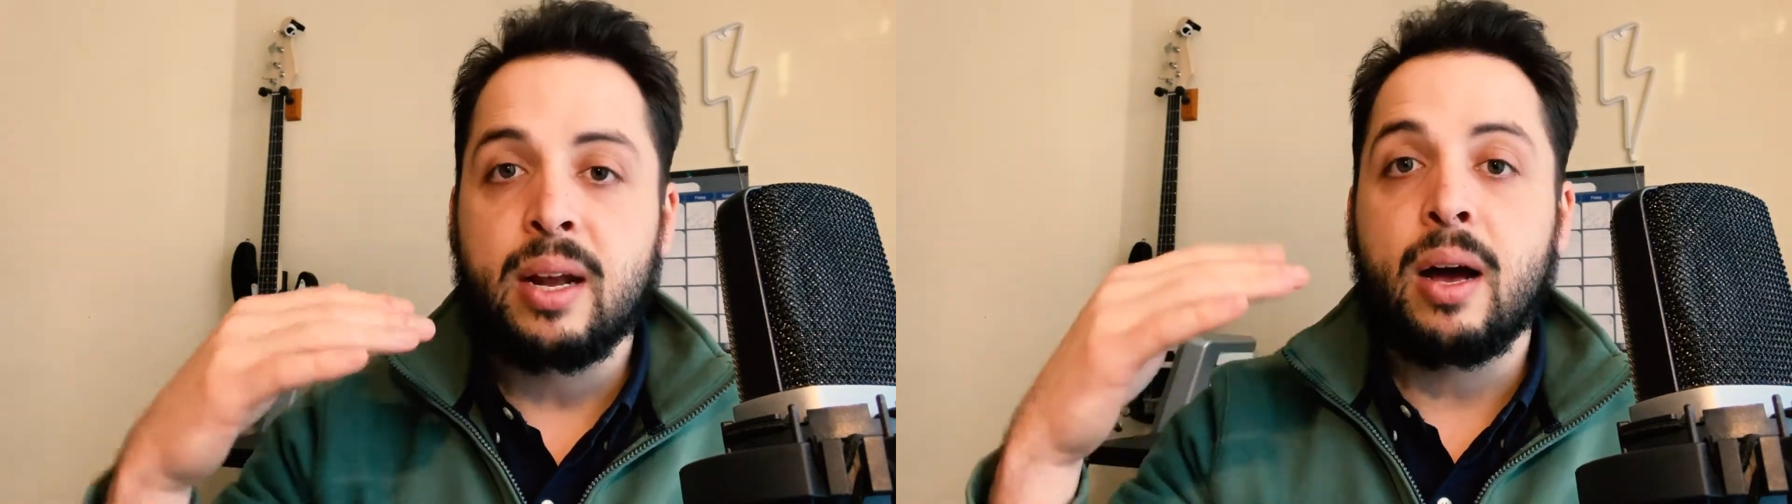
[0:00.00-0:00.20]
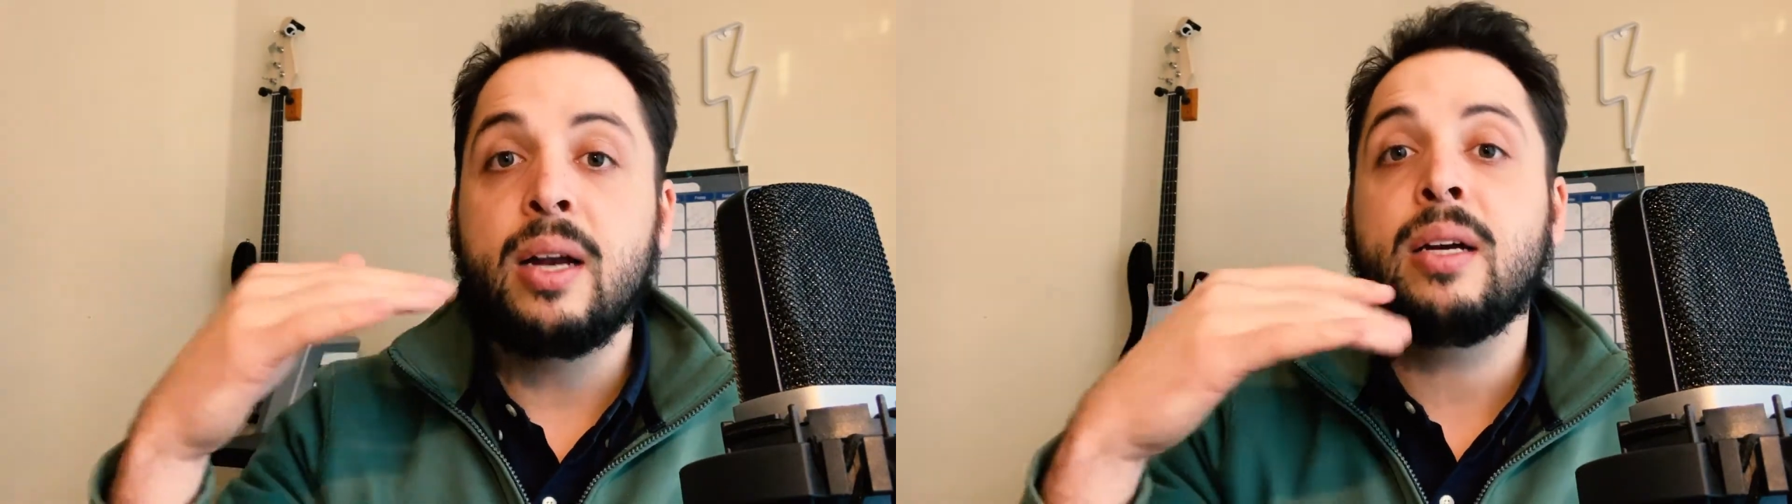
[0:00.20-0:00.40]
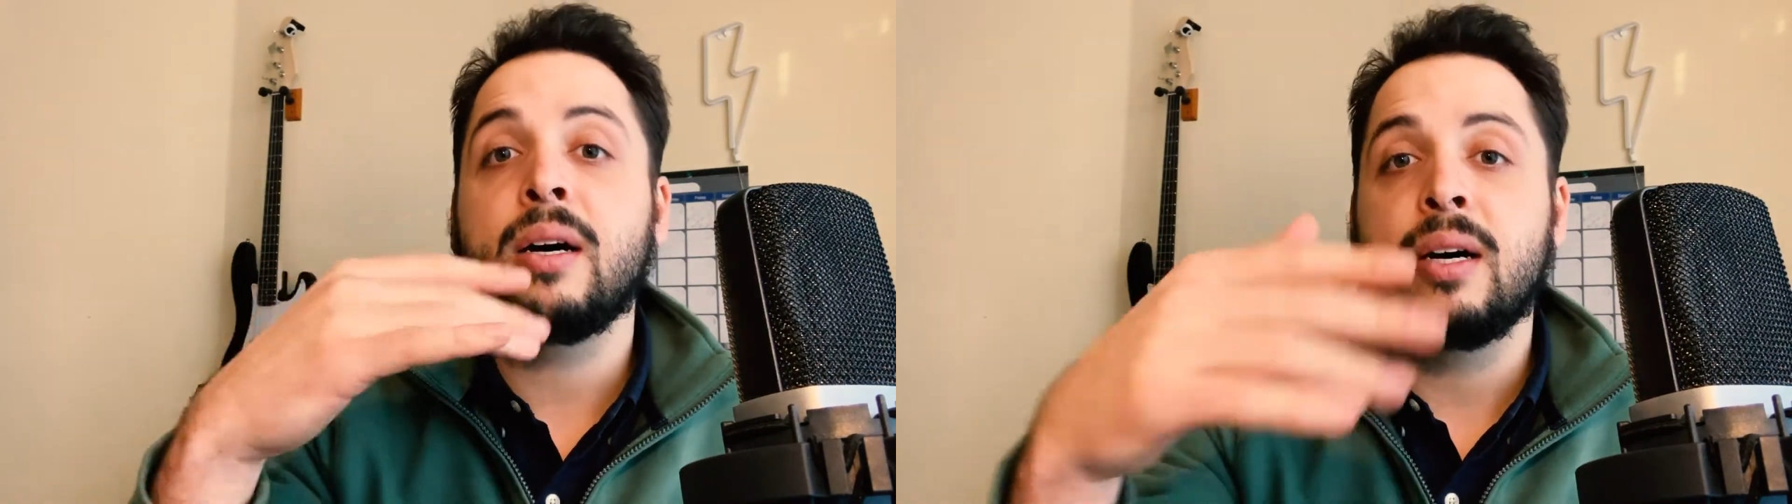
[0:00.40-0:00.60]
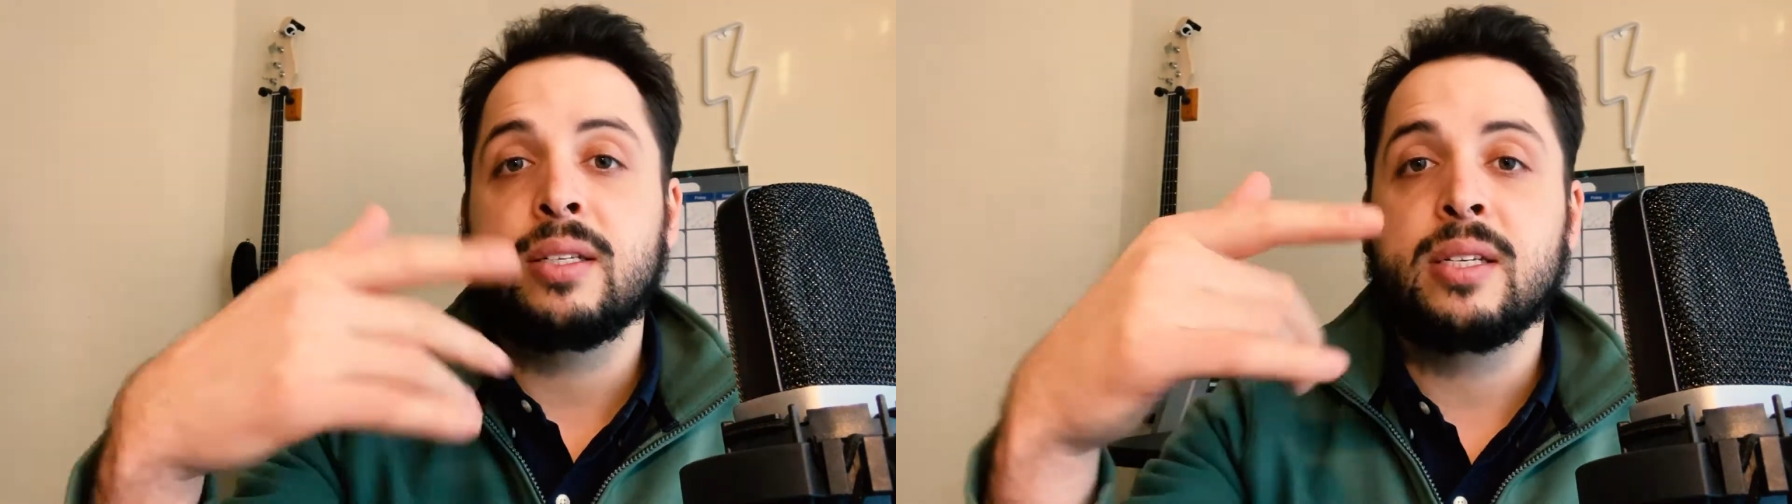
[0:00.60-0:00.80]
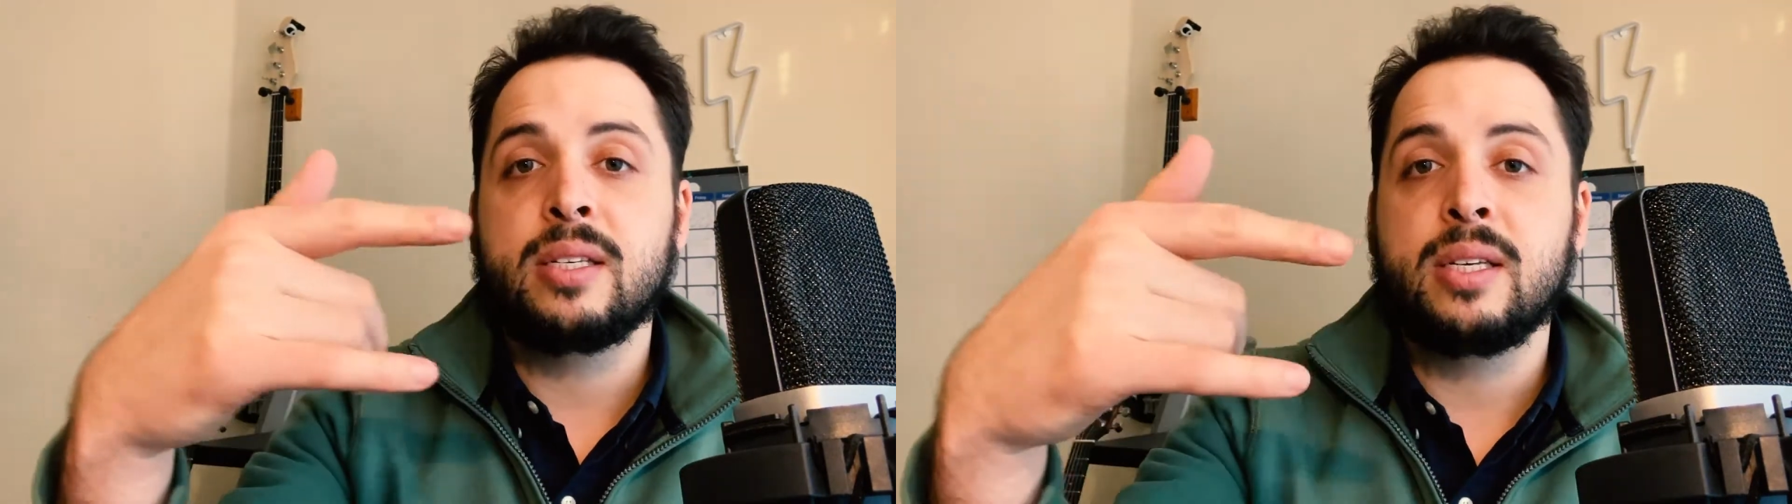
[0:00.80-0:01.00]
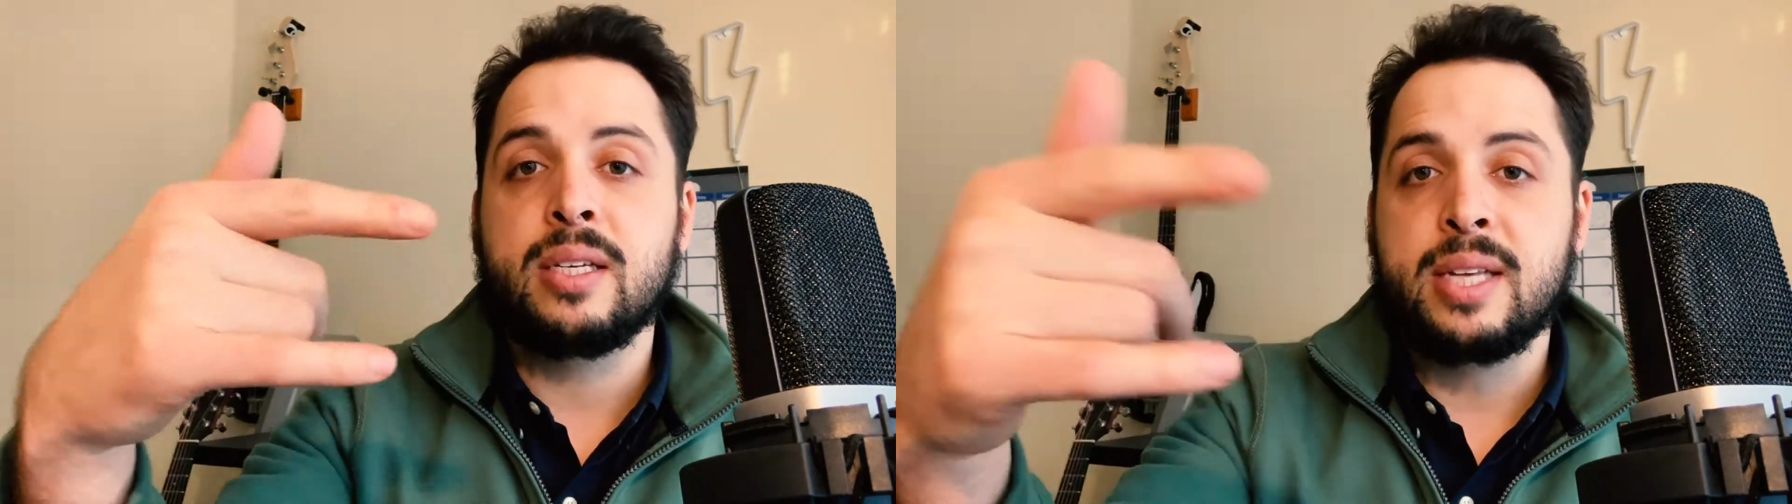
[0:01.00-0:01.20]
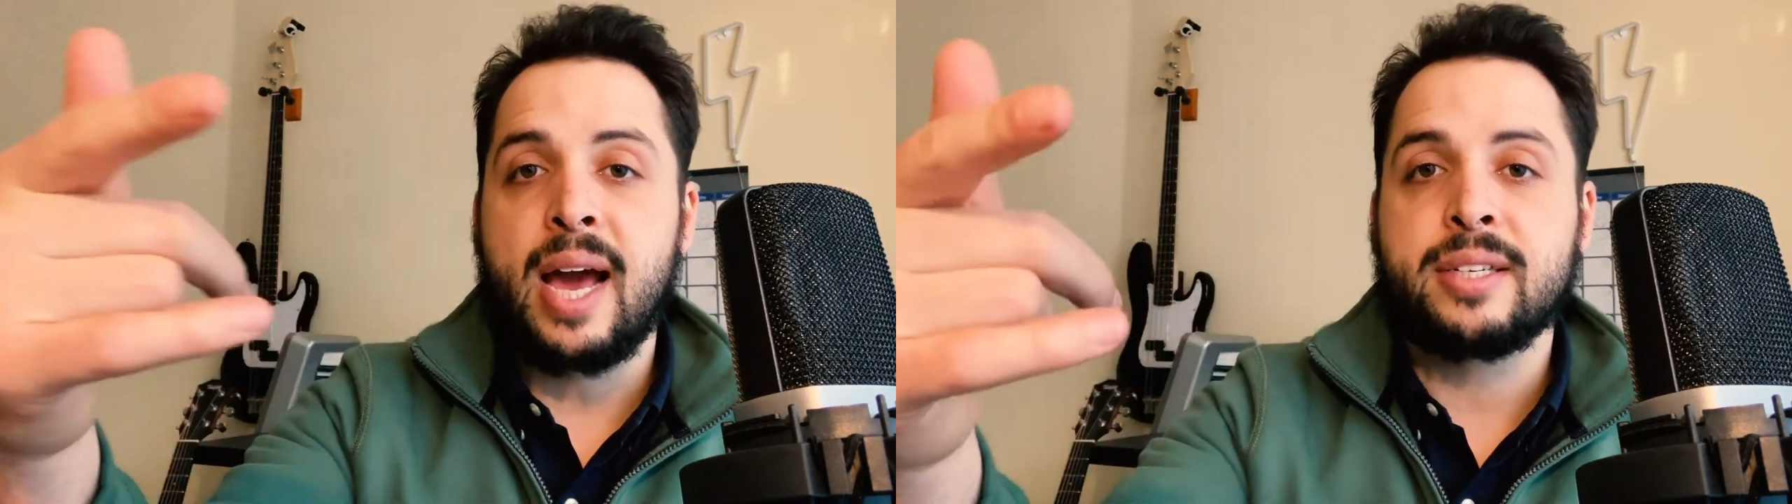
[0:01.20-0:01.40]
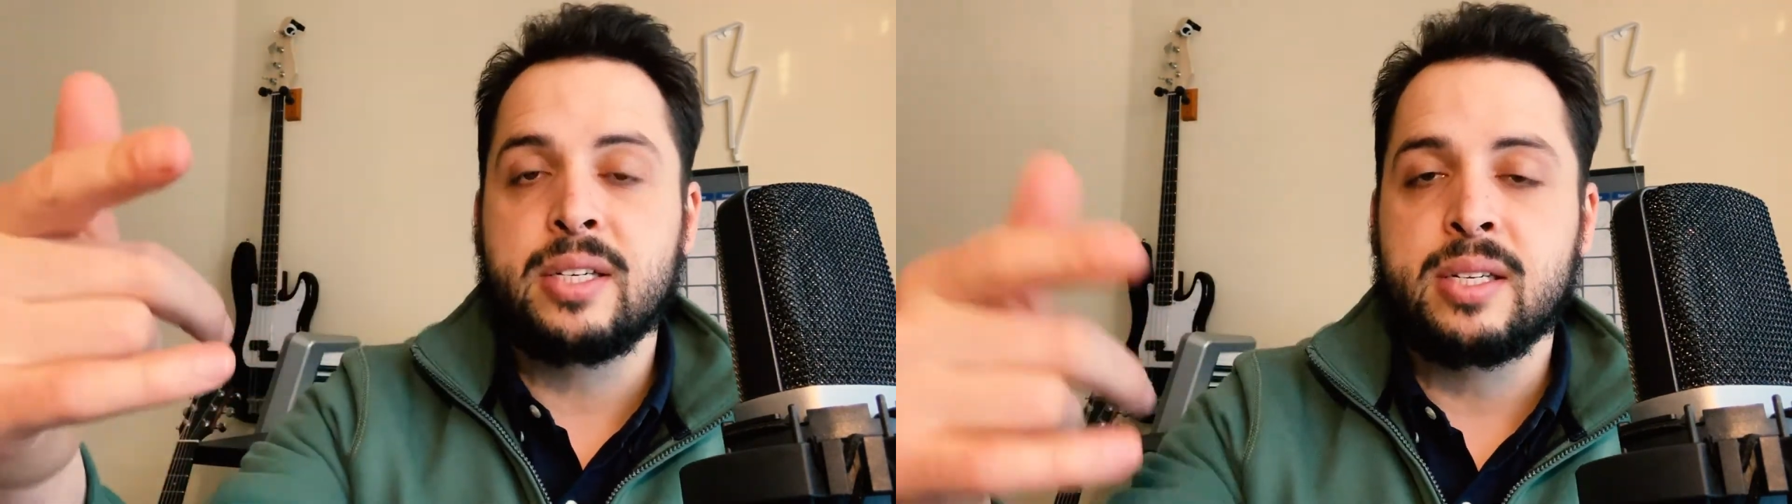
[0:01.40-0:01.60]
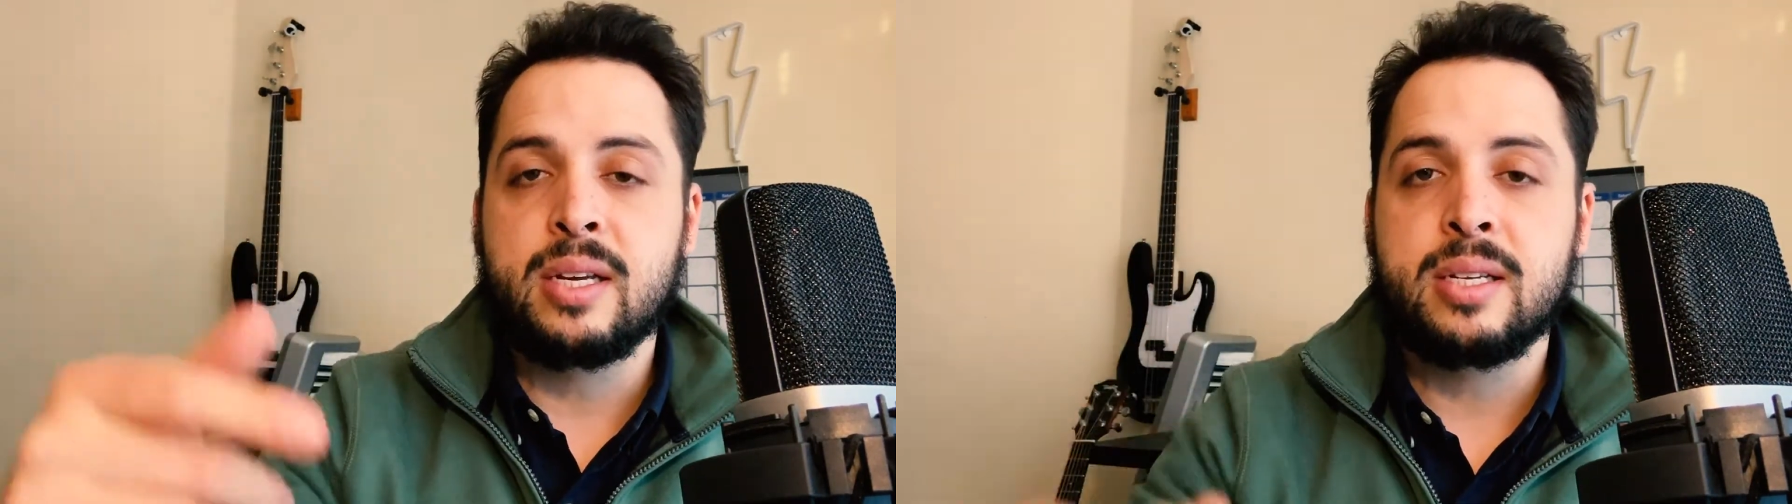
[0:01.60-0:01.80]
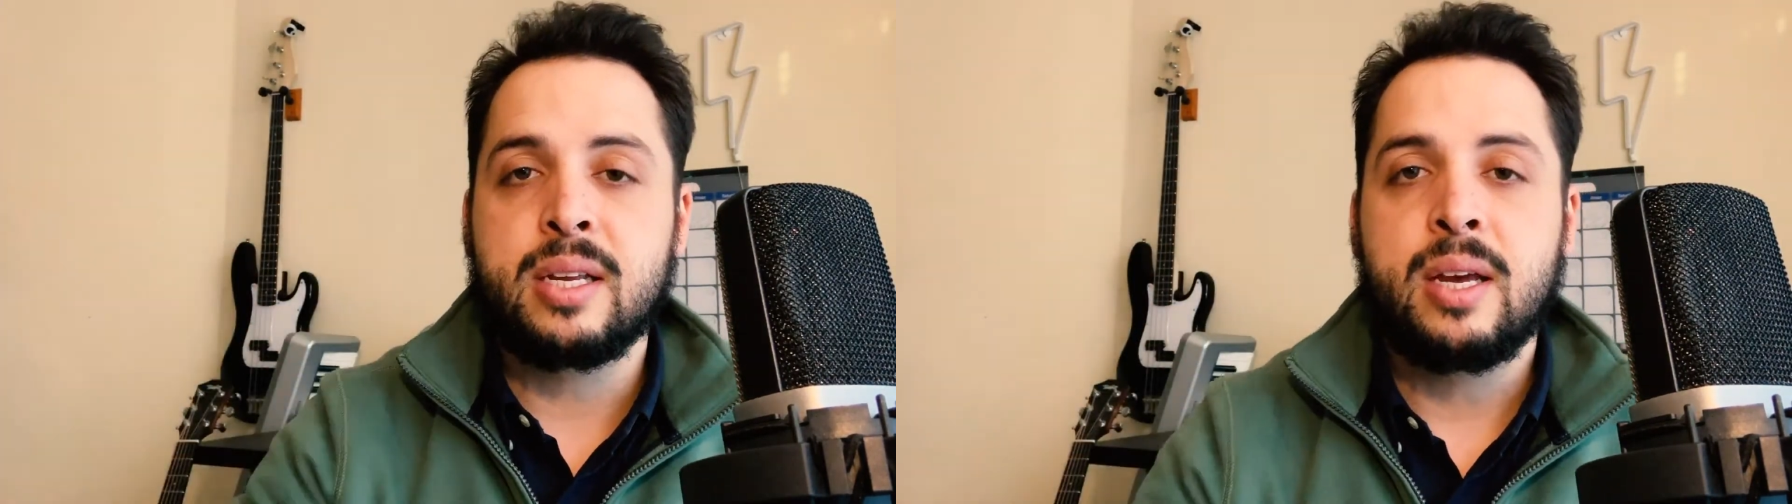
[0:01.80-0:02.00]
unconsciously attaches
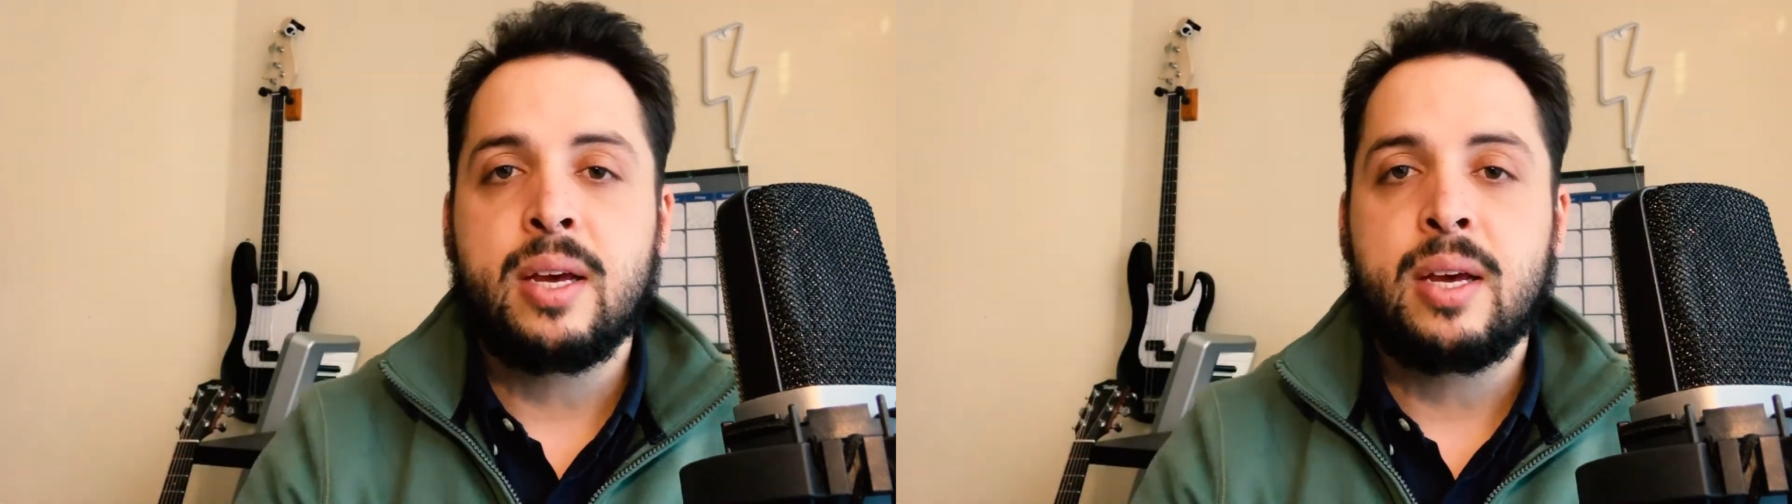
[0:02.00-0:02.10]
us